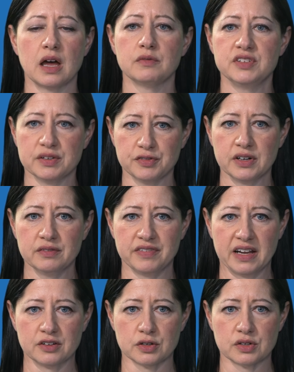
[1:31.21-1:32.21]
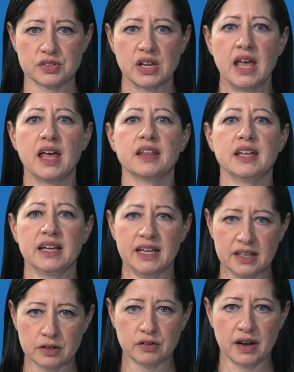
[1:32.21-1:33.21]
of different vendors that
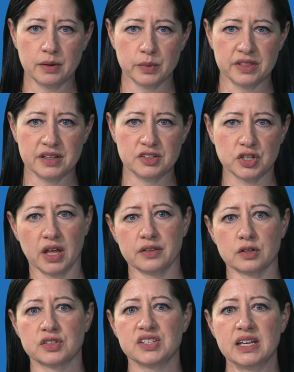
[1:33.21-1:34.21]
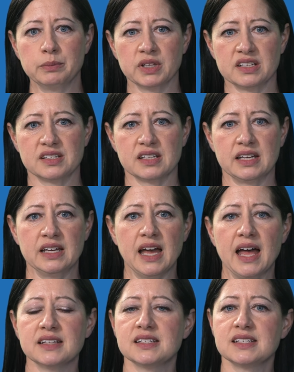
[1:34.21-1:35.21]
integrate with each other seamlessly
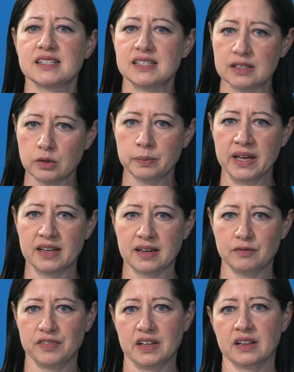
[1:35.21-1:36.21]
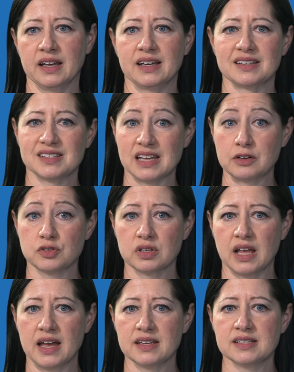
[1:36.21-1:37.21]
and still make it feel like a
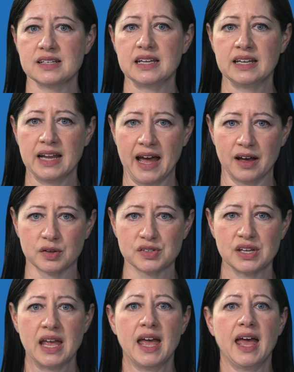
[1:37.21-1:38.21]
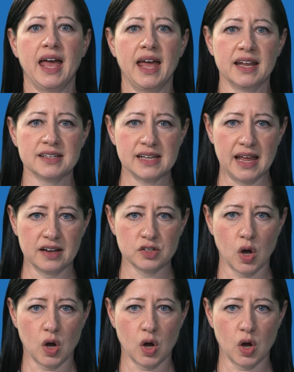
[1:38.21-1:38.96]
centralized in-house end-to-end